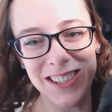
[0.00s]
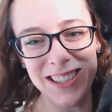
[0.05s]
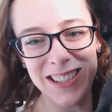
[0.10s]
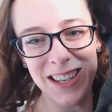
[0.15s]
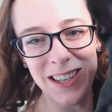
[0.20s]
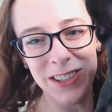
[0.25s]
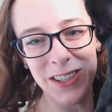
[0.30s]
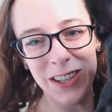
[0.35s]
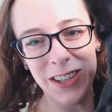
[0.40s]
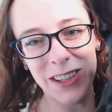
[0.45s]

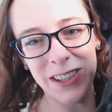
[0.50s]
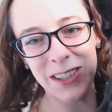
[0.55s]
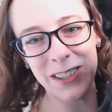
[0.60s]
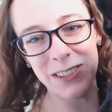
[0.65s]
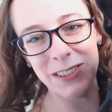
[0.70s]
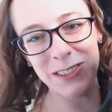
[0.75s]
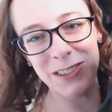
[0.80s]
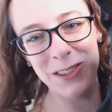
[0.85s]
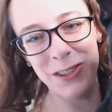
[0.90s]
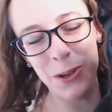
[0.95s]
such a little
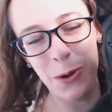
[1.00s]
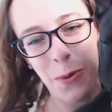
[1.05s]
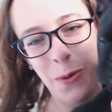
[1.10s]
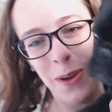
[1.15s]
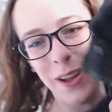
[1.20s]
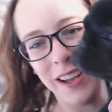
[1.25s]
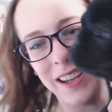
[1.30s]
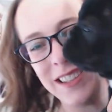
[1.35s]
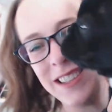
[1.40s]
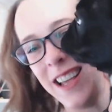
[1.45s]

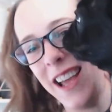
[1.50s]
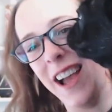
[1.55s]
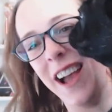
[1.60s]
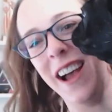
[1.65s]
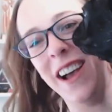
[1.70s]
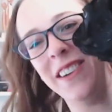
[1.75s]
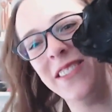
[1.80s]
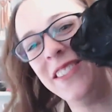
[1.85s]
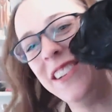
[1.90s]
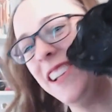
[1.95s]
joy to
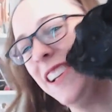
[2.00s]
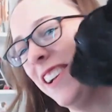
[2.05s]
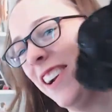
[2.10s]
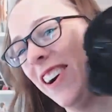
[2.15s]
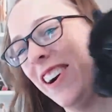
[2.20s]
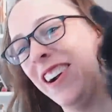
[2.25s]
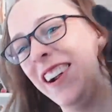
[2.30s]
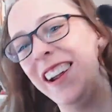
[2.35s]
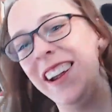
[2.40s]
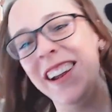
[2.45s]
have in our,
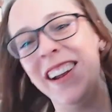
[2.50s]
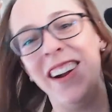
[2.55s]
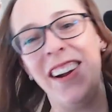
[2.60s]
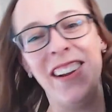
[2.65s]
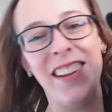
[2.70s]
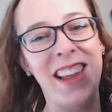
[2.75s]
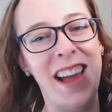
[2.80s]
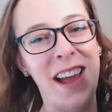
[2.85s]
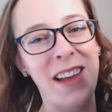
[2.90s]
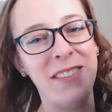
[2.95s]
in our
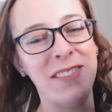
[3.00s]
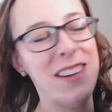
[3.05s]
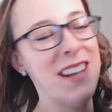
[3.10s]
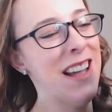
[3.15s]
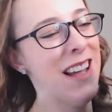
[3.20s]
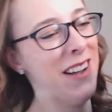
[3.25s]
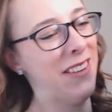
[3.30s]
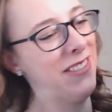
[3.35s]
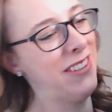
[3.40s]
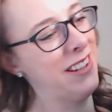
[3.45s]
life.
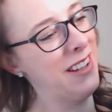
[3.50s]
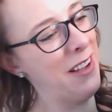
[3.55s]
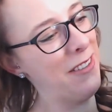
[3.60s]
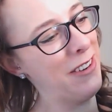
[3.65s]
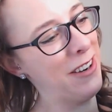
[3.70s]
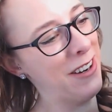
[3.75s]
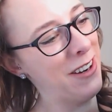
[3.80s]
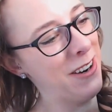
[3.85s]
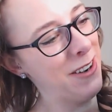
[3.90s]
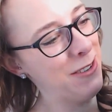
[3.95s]
We love
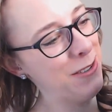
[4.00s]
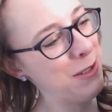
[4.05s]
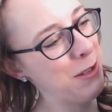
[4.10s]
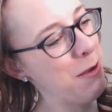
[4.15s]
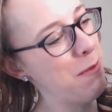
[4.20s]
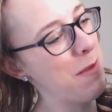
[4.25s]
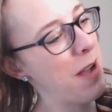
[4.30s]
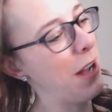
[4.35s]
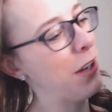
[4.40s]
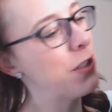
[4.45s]
her oh so
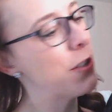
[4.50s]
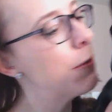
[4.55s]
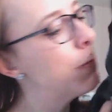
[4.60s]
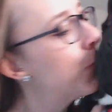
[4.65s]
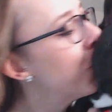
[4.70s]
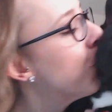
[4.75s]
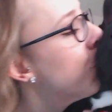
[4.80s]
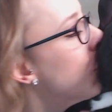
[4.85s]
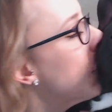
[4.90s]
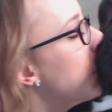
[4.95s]
much.
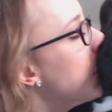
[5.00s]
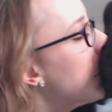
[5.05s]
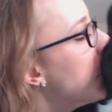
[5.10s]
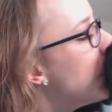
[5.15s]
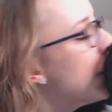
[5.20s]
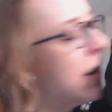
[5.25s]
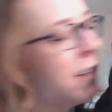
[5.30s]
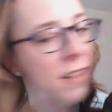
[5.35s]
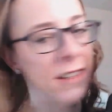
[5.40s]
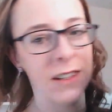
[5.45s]

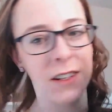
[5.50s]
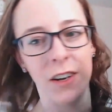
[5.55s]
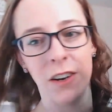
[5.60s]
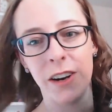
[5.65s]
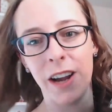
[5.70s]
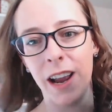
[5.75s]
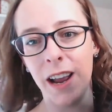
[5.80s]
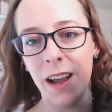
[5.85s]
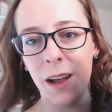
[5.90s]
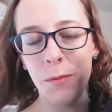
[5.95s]

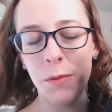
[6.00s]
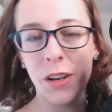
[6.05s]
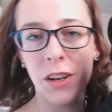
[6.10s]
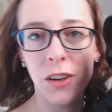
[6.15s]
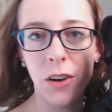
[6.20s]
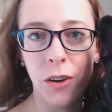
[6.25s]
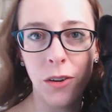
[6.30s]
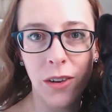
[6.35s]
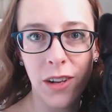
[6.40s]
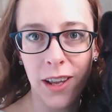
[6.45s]
Okay, I'm gonna
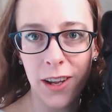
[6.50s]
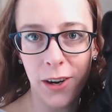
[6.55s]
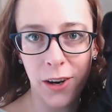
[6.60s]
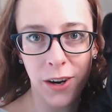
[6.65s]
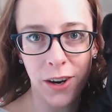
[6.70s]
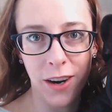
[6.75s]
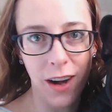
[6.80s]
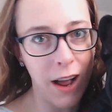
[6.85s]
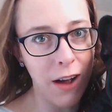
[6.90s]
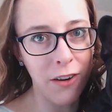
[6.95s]
go kick
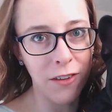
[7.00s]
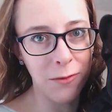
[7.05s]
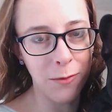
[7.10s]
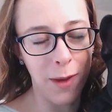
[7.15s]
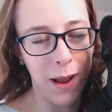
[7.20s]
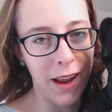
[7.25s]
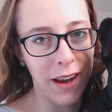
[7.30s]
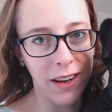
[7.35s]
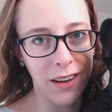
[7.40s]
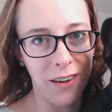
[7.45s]
her out of
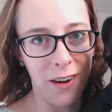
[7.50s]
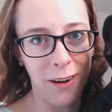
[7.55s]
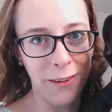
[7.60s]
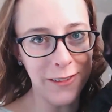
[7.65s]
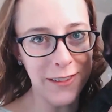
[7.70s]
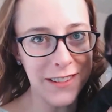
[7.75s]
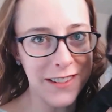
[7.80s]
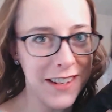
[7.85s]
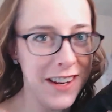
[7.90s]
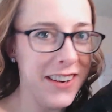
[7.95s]
my
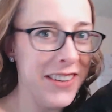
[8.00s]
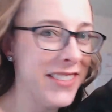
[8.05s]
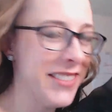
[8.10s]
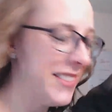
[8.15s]
office now.